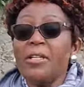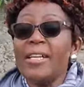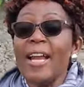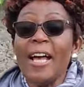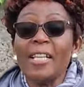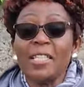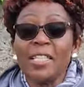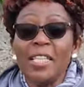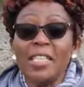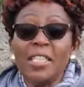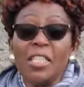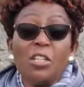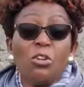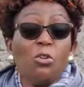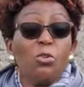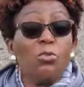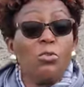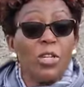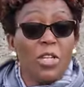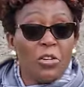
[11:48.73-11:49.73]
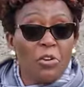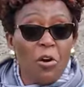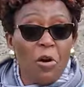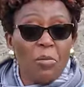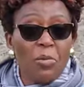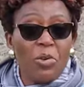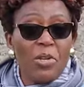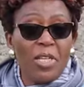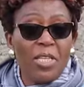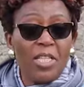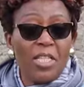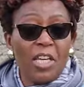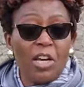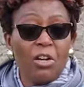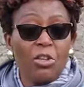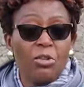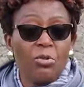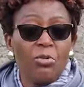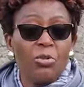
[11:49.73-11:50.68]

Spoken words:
nurses, including community health.